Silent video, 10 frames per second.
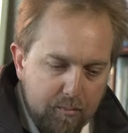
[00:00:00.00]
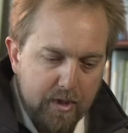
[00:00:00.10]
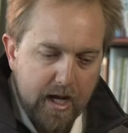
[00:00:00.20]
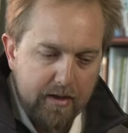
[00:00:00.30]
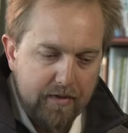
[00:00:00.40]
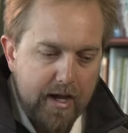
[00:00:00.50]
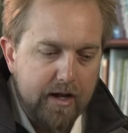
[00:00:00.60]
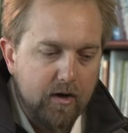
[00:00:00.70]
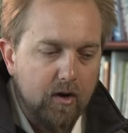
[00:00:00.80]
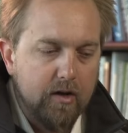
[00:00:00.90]
Beyond
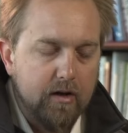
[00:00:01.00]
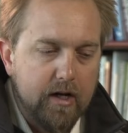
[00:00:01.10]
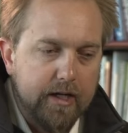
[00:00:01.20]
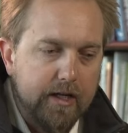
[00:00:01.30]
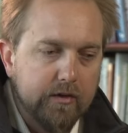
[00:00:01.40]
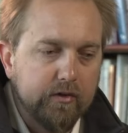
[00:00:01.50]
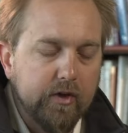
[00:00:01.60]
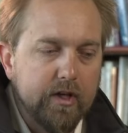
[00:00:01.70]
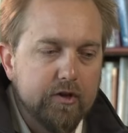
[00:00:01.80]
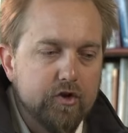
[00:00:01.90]
that, I guess
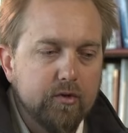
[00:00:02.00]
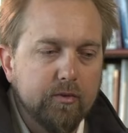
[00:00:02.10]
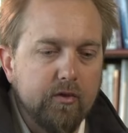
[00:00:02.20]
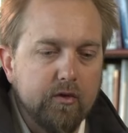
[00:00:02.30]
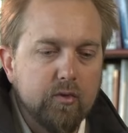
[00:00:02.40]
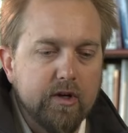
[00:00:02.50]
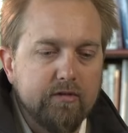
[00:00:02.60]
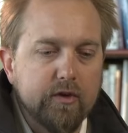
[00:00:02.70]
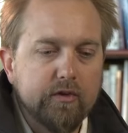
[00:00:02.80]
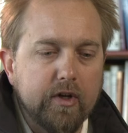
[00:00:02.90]
in terms of the
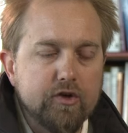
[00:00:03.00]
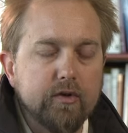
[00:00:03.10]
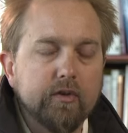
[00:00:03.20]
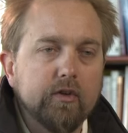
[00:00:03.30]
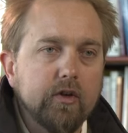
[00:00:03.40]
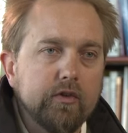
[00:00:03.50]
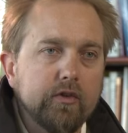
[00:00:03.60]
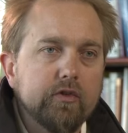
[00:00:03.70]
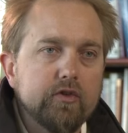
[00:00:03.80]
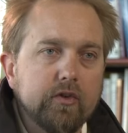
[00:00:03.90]
21st century skills,
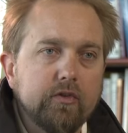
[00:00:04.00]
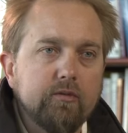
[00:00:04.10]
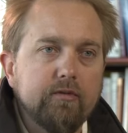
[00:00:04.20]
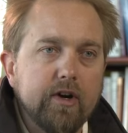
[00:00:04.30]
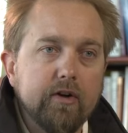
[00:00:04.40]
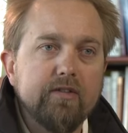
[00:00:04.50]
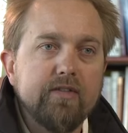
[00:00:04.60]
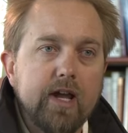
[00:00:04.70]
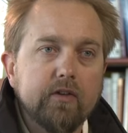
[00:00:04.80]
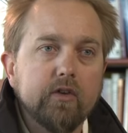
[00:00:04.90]
it's just very
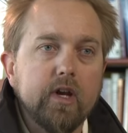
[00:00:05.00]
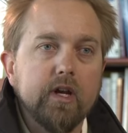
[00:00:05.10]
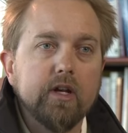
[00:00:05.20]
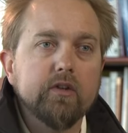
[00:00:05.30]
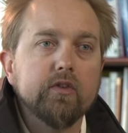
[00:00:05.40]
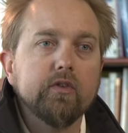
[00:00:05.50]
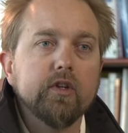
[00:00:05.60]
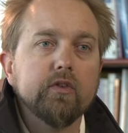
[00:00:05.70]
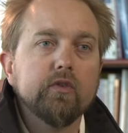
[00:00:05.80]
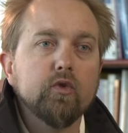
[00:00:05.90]
fascinating to
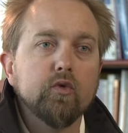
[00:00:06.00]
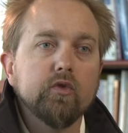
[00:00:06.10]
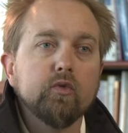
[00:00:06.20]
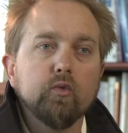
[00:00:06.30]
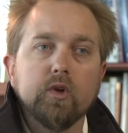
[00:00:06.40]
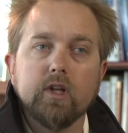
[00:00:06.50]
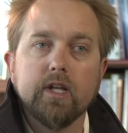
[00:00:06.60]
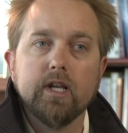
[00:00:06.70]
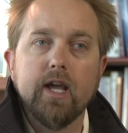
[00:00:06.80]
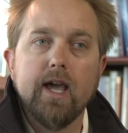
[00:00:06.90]
see students
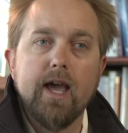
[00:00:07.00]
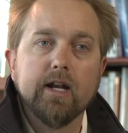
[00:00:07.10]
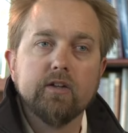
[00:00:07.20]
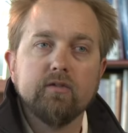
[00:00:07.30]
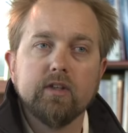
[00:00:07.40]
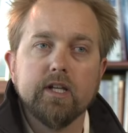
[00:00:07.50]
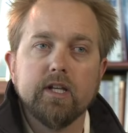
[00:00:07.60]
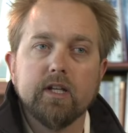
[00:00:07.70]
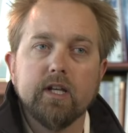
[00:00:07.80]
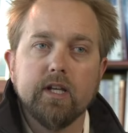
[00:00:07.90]
really
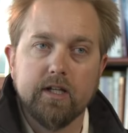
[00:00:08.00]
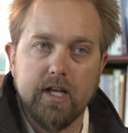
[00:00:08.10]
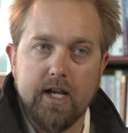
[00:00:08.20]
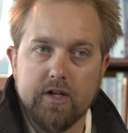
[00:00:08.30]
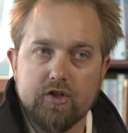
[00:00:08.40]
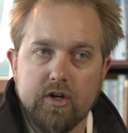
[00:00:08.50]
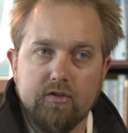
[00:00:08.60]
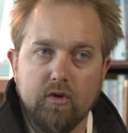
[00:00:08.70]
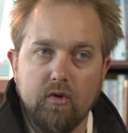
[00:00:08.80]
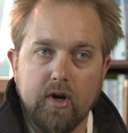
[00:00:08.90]
actively engaged in
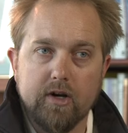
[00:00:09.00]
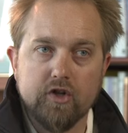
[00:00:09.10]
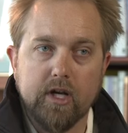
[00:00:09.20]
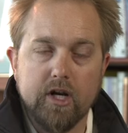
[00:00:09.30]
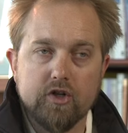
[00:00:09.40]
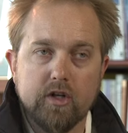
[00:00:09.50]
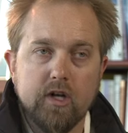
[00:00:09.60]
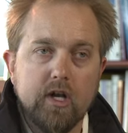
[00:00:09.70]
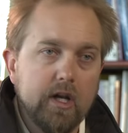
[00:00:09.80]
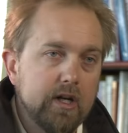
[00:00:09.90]
their own education,
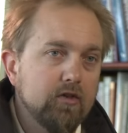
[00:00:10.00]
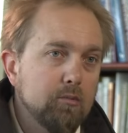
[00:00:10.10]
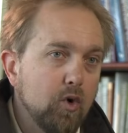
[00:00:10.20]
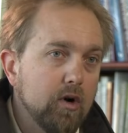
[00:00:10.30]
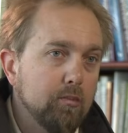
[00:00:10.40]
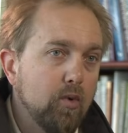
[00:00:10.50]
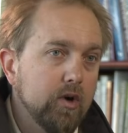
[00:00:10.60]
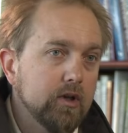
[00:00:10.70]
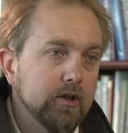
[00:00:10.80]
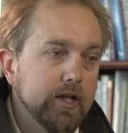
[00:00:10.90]
and even more
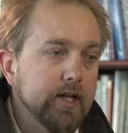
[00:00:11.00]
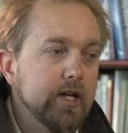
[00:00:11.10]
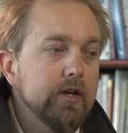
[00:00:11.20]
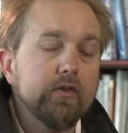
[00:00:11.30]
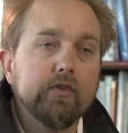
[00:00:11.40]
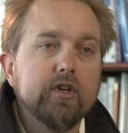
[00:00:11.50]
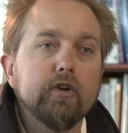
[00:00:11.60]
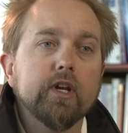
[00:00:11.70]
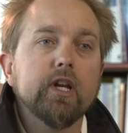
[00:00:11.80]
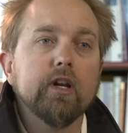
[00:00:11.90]
importantly,
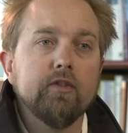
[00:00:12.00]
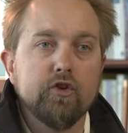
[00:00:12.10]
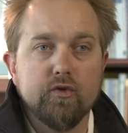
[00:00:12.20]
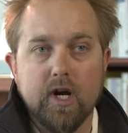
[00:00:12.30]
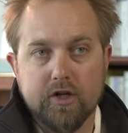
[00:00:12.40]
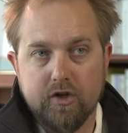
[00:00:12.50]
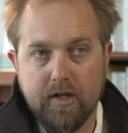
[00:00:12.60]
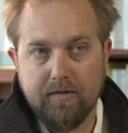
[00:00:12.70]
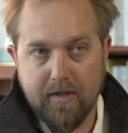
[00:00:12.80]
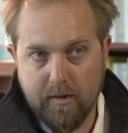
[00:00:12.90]
steering it in the direction
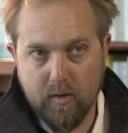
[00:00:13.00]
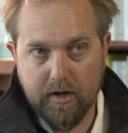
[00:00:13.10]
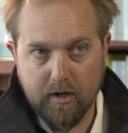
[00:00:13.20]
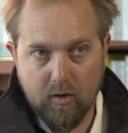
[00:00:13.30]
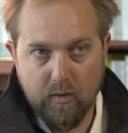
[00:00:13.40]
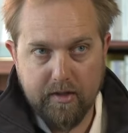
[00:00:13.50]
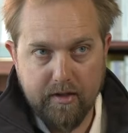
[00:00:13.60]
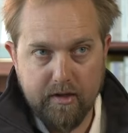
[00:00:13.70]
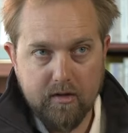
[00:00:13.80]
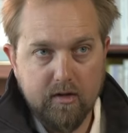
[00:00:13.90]
that they want to go with it.